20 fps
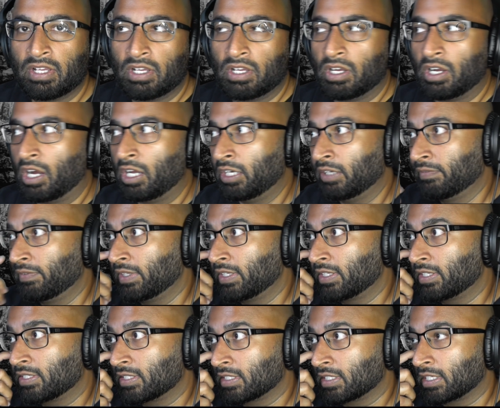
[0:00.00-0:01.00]
all of
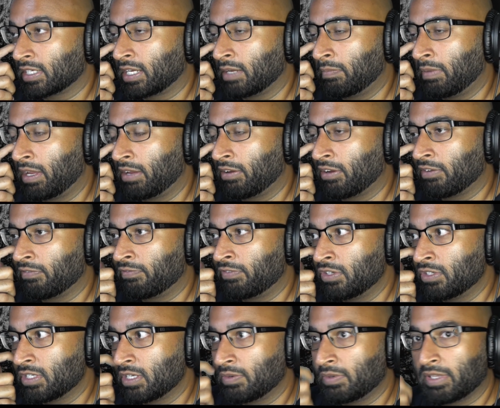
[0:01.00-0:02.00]
this can be
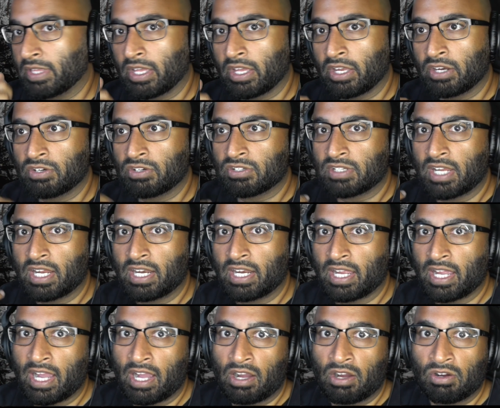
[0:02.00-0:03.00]
confusing without understanding
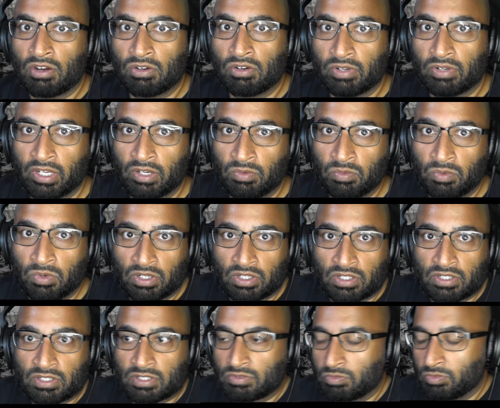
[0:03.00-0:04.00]
how it
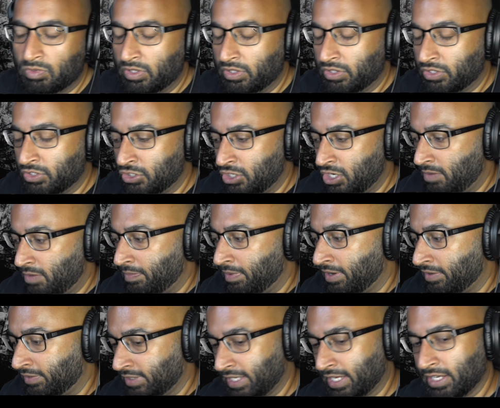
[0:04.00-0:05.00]
works with sheep and
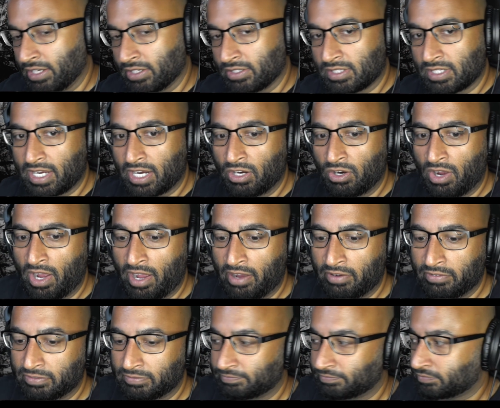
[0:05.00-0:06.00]
everything else. And I don't
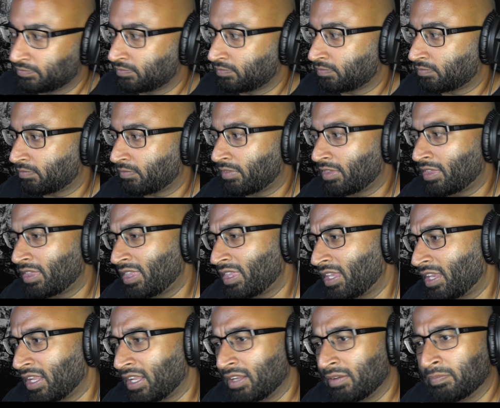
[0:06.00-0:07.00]
have
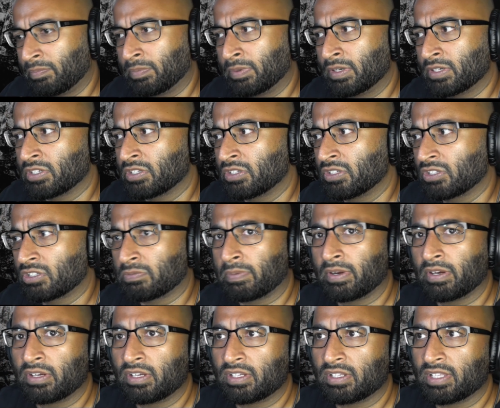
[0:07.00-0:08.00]
personal
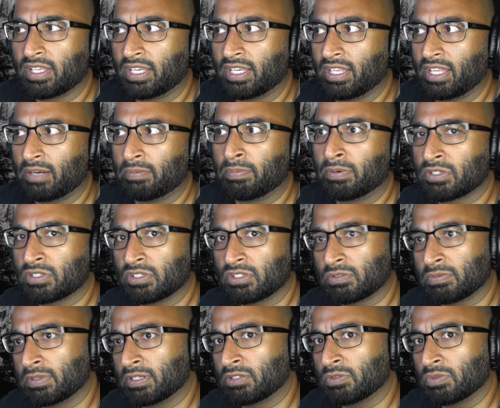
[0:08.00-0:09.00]
experience, like a lot of personal
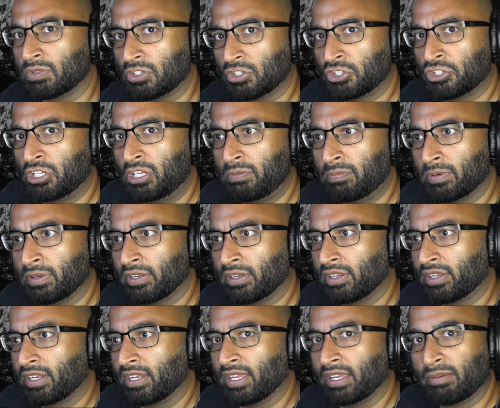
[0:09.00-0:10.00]
experience with sheep other
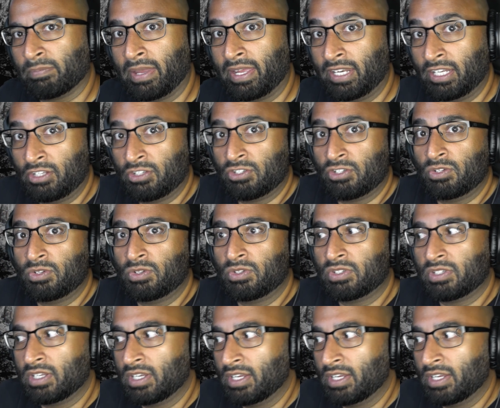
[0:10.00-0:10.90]
than like petting zoos.